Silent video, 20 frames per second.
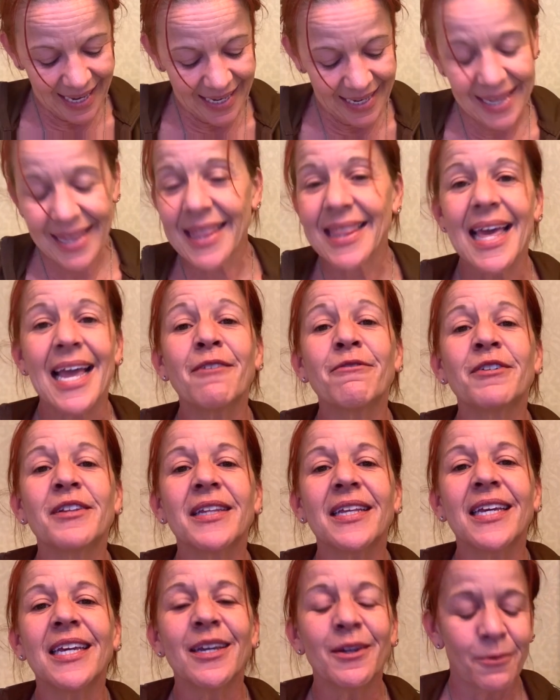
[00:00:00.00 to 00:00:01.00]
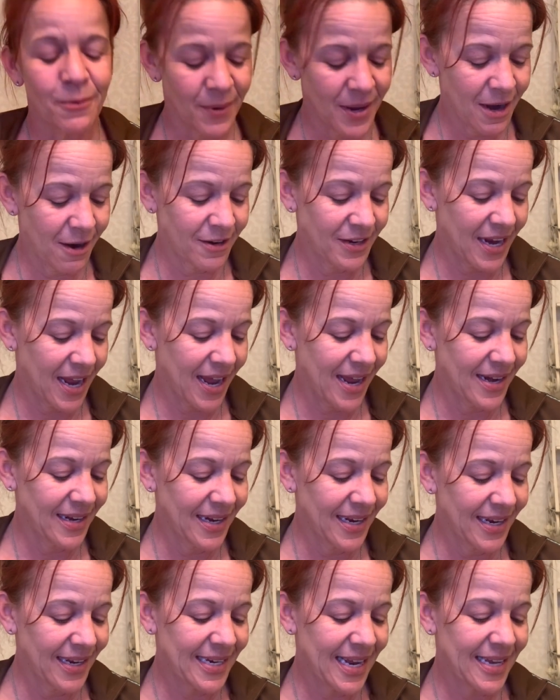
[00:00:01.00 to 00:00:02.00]
And thankfully, we are
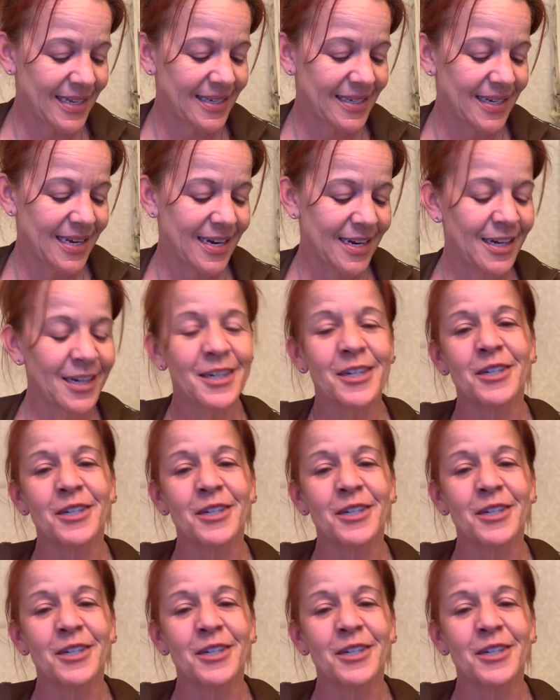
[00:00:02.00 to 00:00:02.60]
done testing